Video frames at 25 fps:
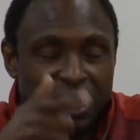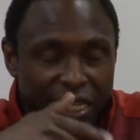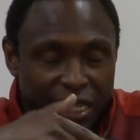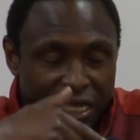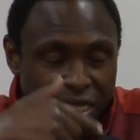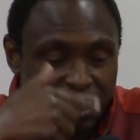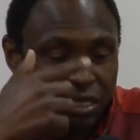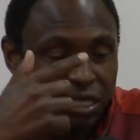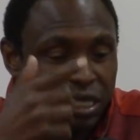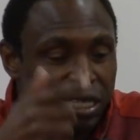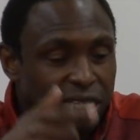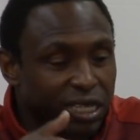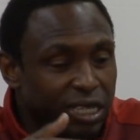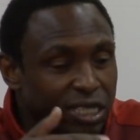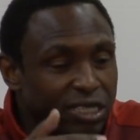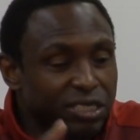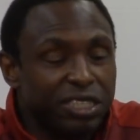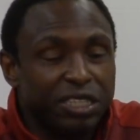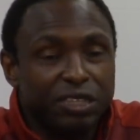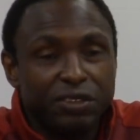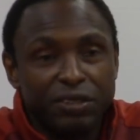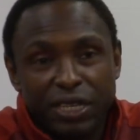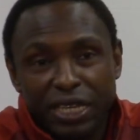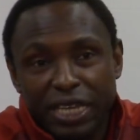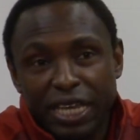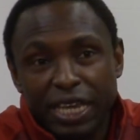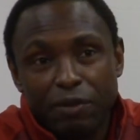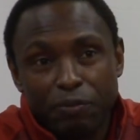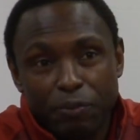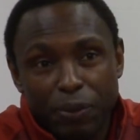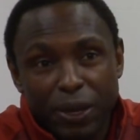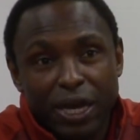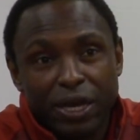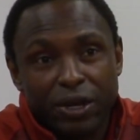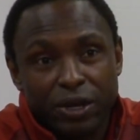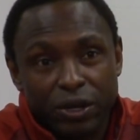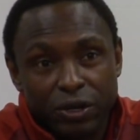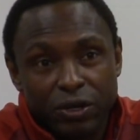he's going to continue to get
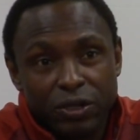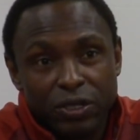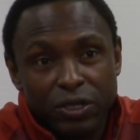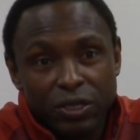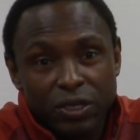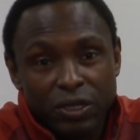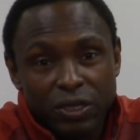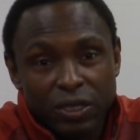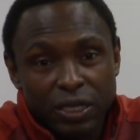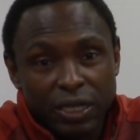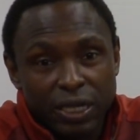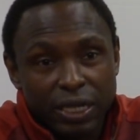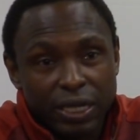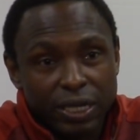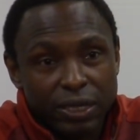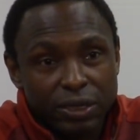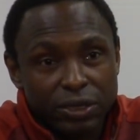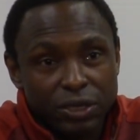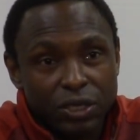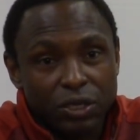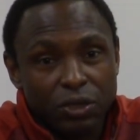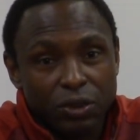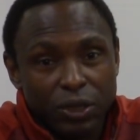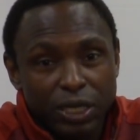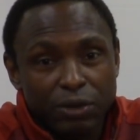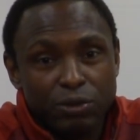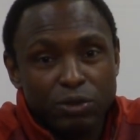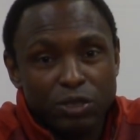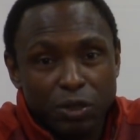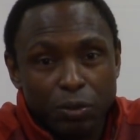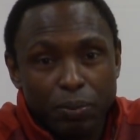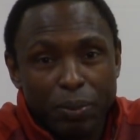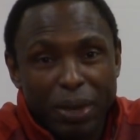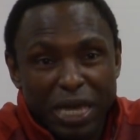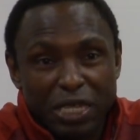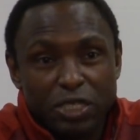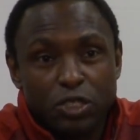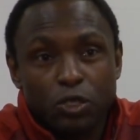better. Uh, you know, he was a
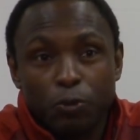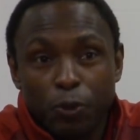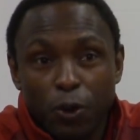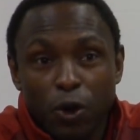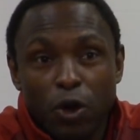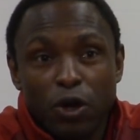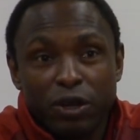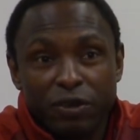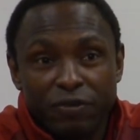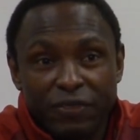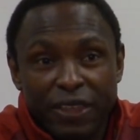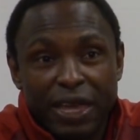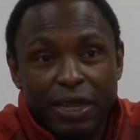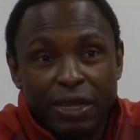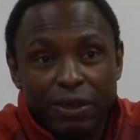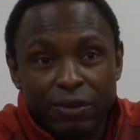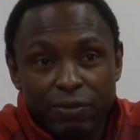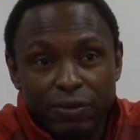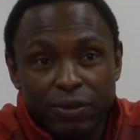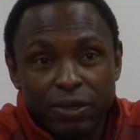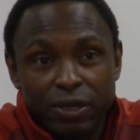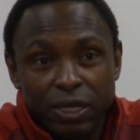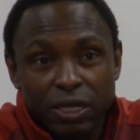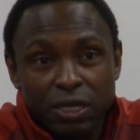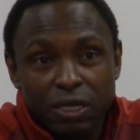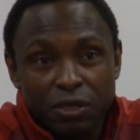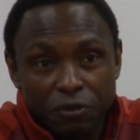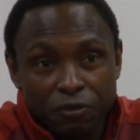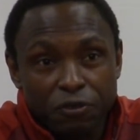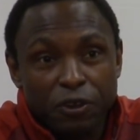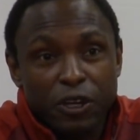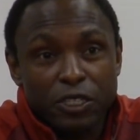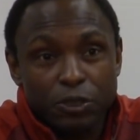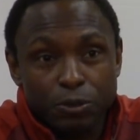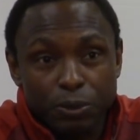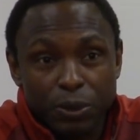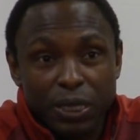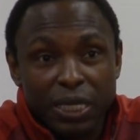major part of that
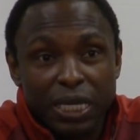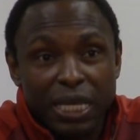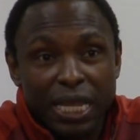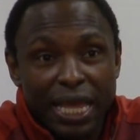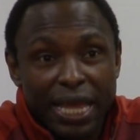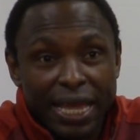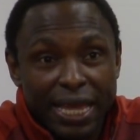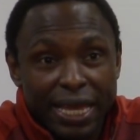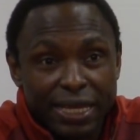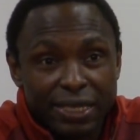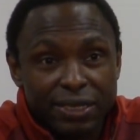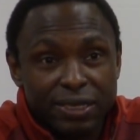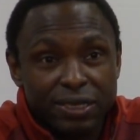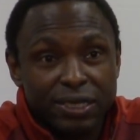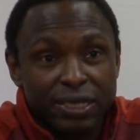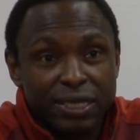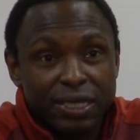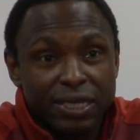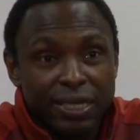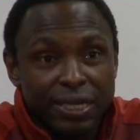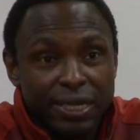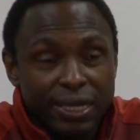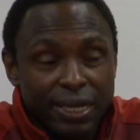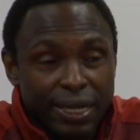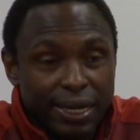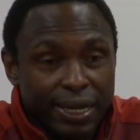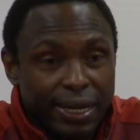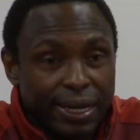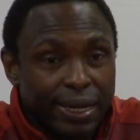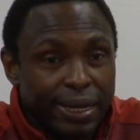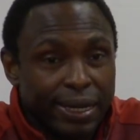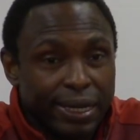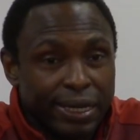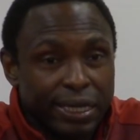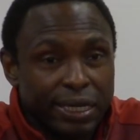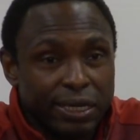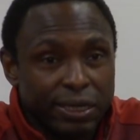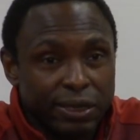freshman class. Uh,
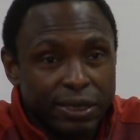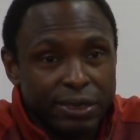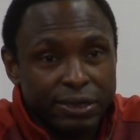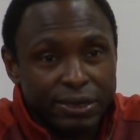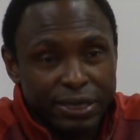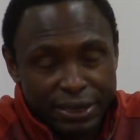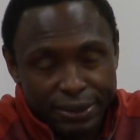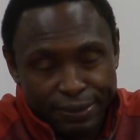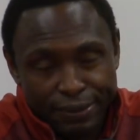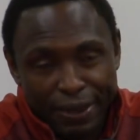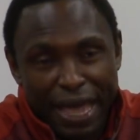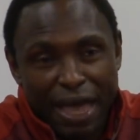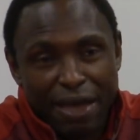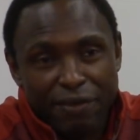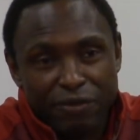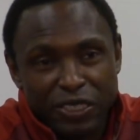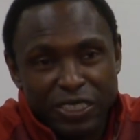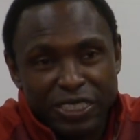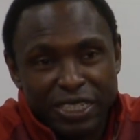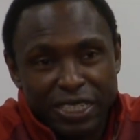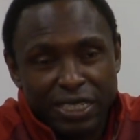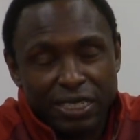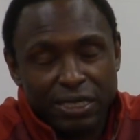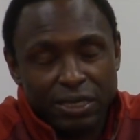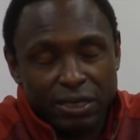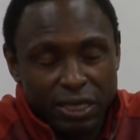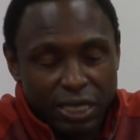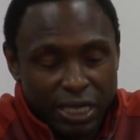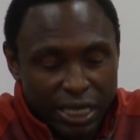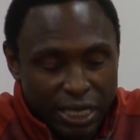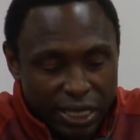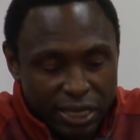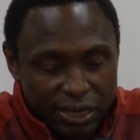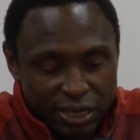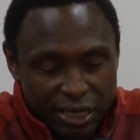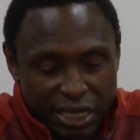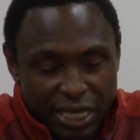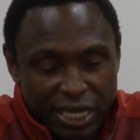and, and obviously he
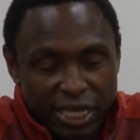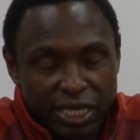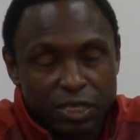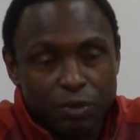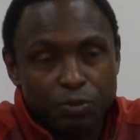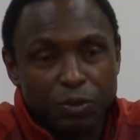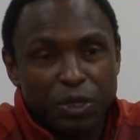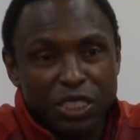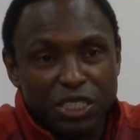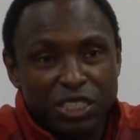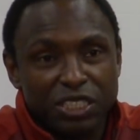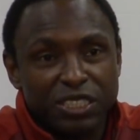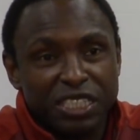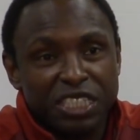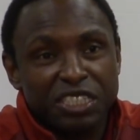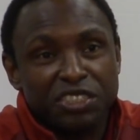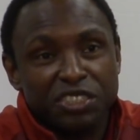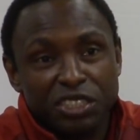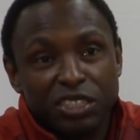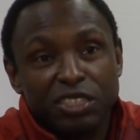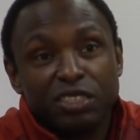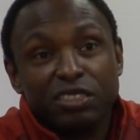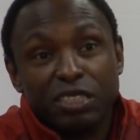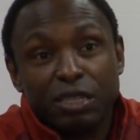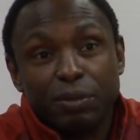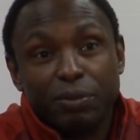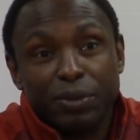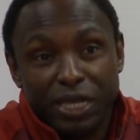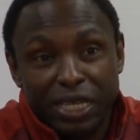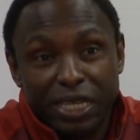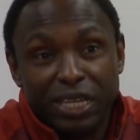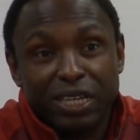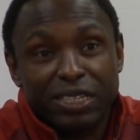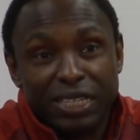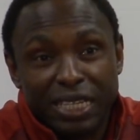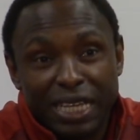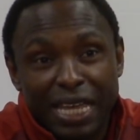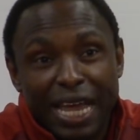doesn't get as much attention as some of
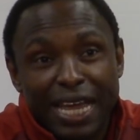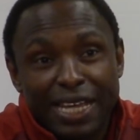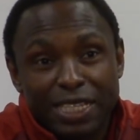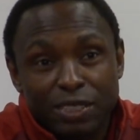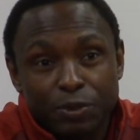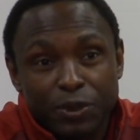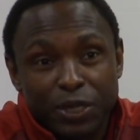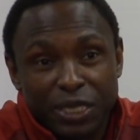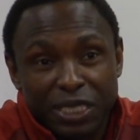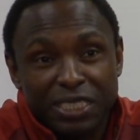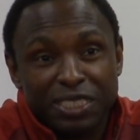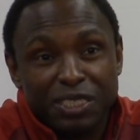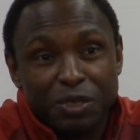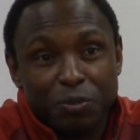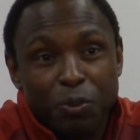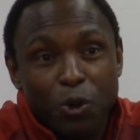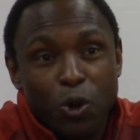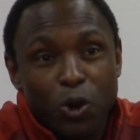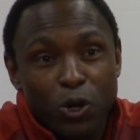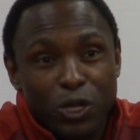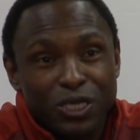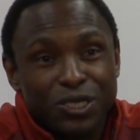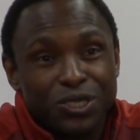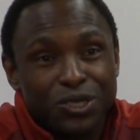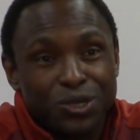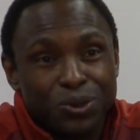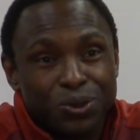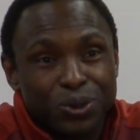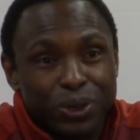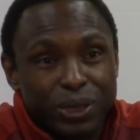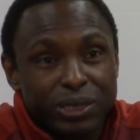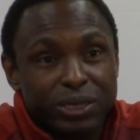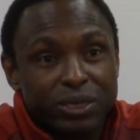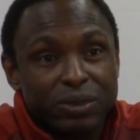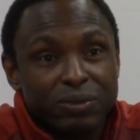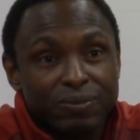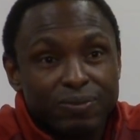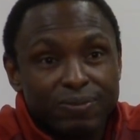the other guys, but he's important to
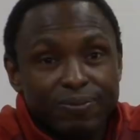us.